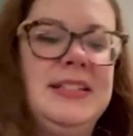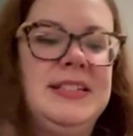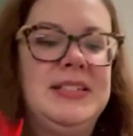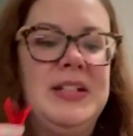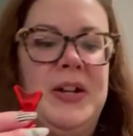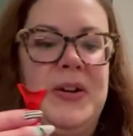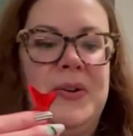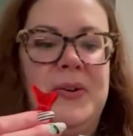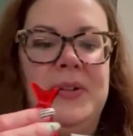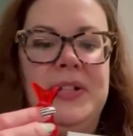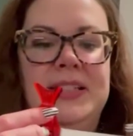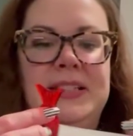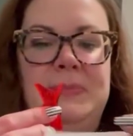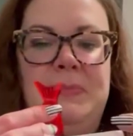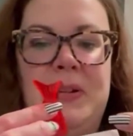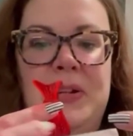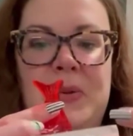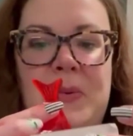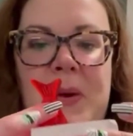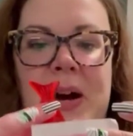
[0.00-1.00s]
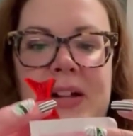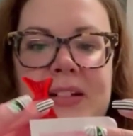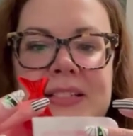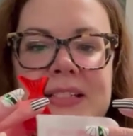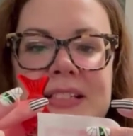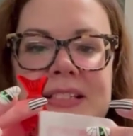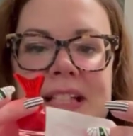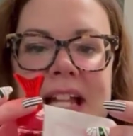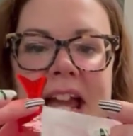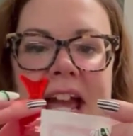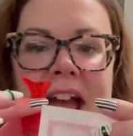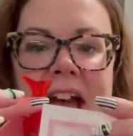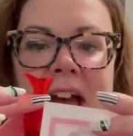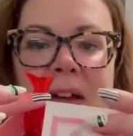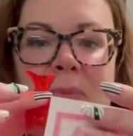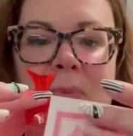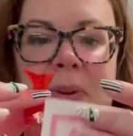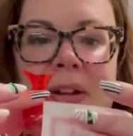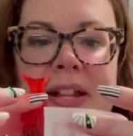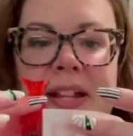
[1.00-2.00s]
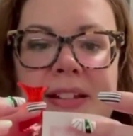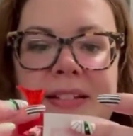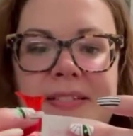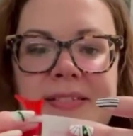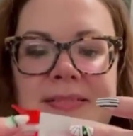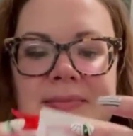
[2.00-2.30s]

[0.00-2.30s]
So it's been a while since I had one.